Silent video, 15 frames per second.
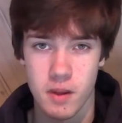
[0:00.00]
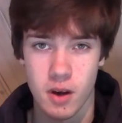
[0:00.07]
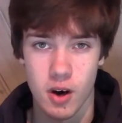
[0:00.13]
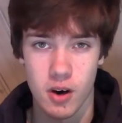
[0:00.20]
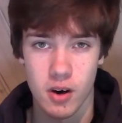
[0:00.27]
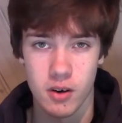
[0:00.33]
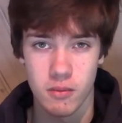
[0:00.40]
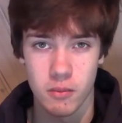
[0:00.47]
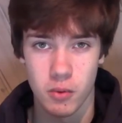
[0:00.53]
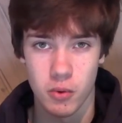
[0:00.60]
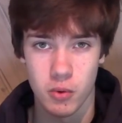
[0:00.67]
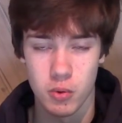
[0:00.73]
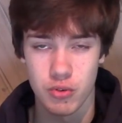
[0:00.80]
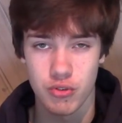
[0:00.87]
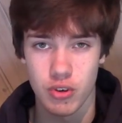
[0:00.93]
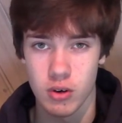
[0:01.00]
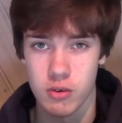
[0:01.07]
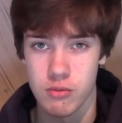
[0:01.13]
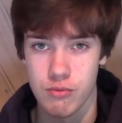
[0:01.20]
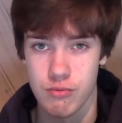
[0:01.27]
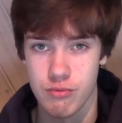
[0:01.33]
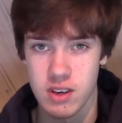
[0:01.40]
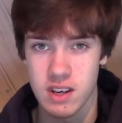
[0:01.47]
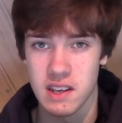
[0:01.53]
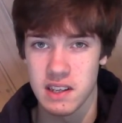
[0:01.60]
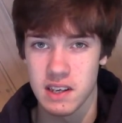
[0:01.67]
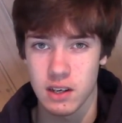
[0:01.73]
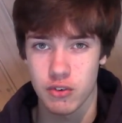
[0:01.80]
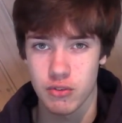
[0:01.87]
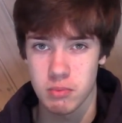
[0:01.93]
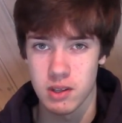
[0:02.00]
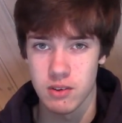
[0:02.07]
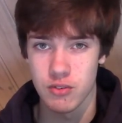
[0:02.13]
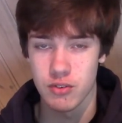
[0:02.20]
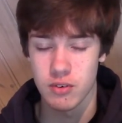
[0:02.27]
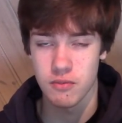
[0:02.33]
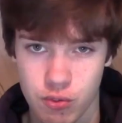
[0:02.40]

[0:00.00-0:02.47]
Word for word: are also really expensive.